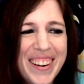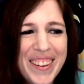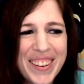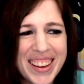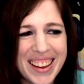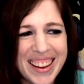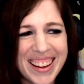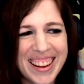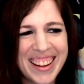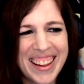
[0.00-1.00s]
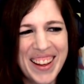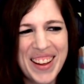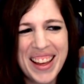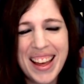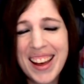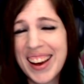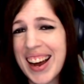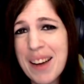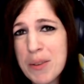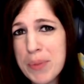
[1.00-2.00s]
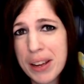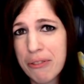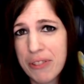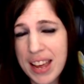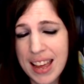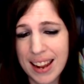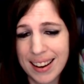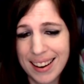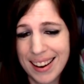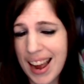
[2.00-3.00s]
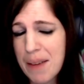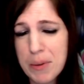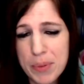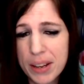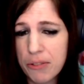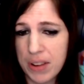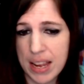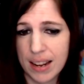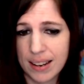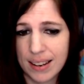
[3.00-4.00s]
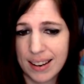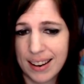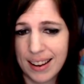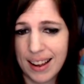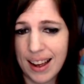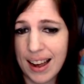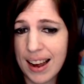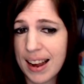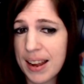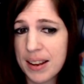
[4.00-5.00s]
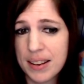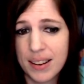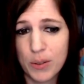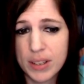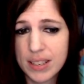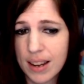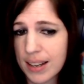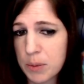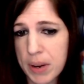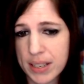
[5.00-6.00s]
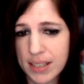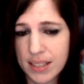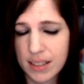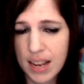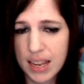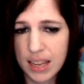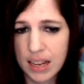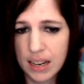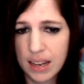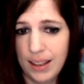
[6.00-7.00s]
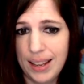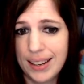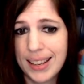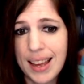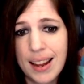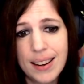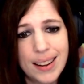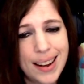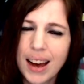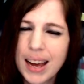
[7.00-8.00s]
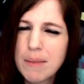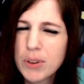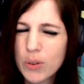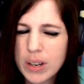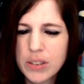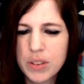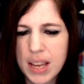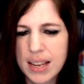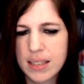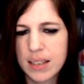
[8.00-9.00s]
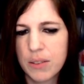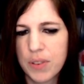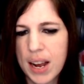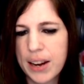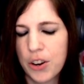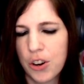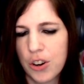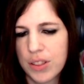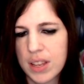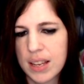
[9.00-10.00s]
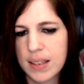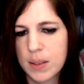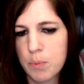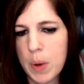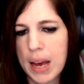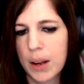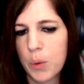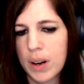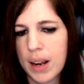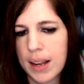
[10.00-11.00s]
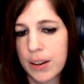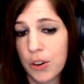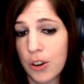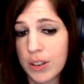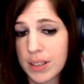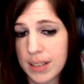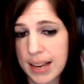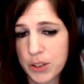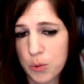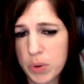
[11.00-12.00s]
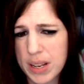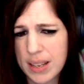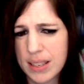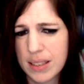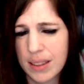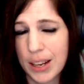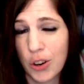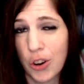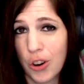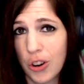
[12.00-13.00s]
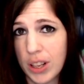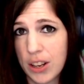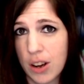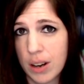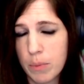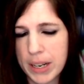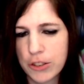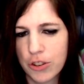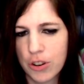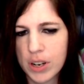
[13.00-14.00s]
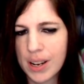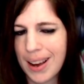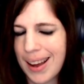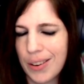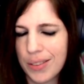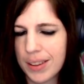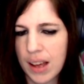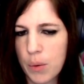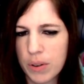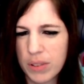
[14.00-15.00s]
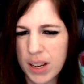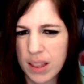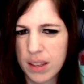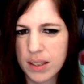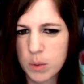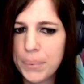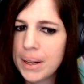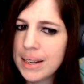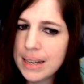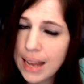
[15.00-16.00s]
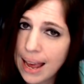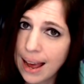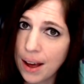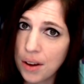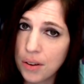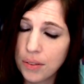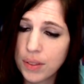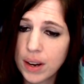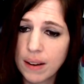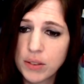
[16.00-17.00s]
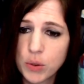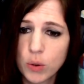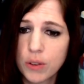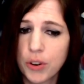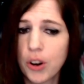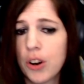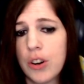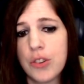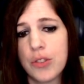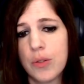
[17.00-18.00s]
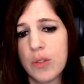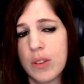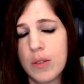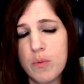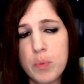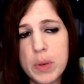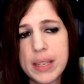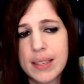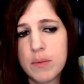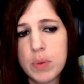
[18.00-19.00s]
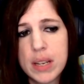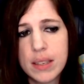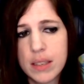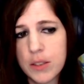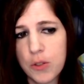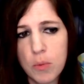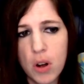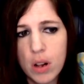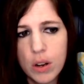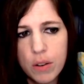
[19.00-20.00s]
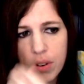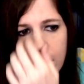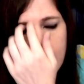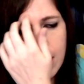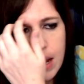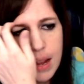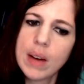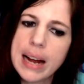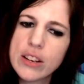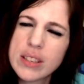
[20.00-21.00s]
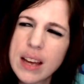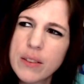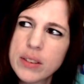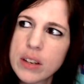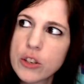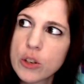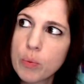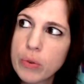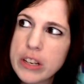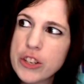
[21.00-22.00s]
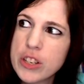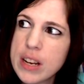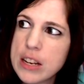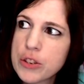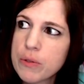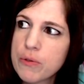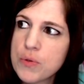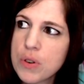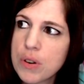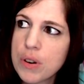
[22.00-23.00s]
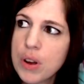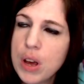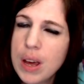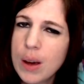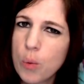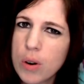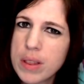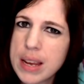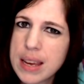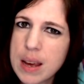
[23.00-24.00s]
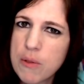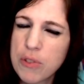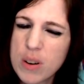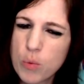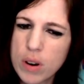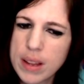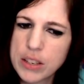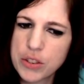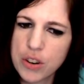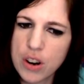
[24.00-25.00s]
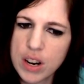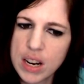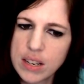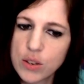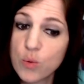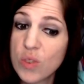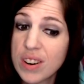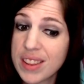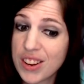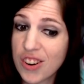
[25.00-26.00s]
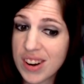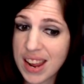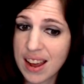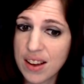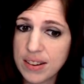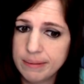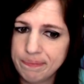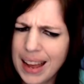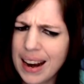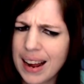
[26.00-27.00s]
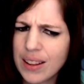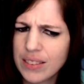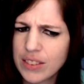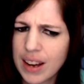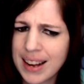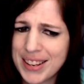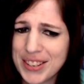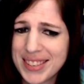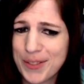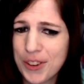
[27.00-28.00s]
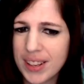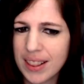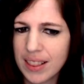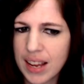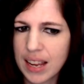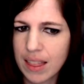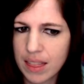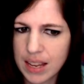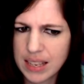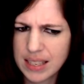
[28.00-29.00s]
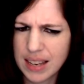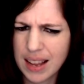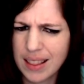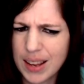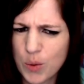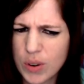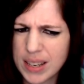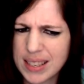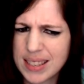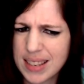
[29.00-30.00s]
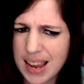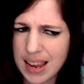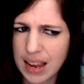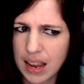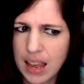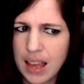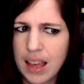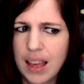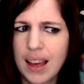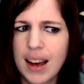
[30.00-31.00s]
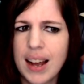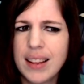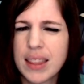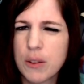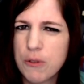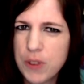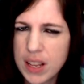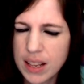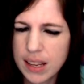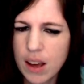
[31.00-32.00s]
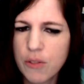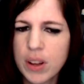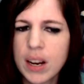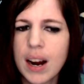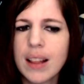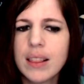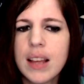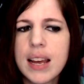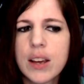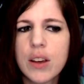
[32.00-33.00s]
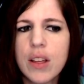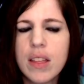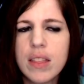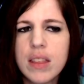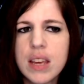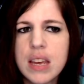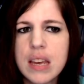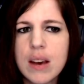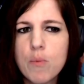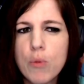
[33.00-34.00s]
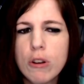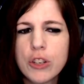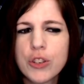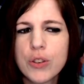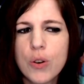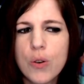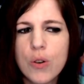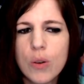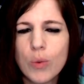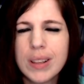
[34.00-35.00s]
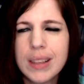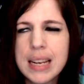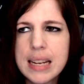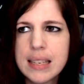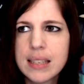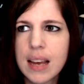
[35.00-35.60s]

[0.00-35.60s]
Okay, I'm a big fan. I'm a big fan. I was not expecting to like it. And again, I'm going to guess that if I had heard this back when I had heard Disasterpiece, like early on in my journey, I don't think I would have liked this. But now that I've sort of heard bits and pieces from all over, I just have such appreciation for where they came from, where they started, to where they are now. And I just really like this. I like what it's saying. I like the feeling of it. I like the emotional release.